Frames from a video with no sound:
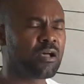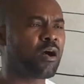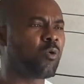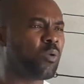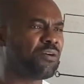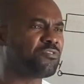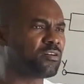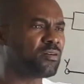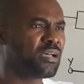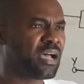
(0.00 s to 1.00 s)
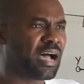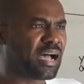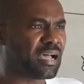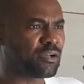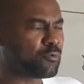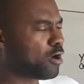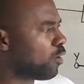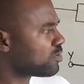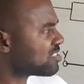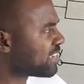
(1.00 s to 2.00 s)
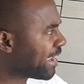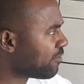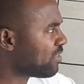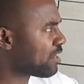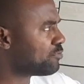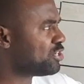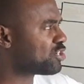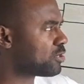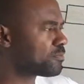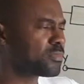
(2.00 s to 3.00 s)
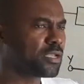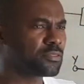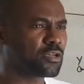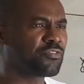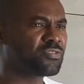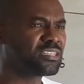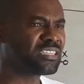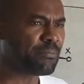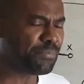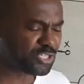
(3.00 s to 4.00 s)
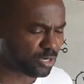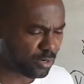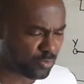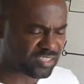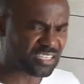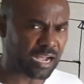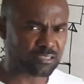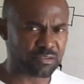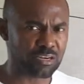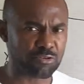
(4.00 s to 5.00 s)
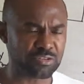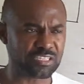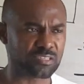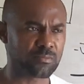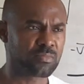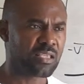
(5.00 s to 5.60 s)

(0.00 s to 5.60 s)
However, outside of that region, the temperature will start to increase.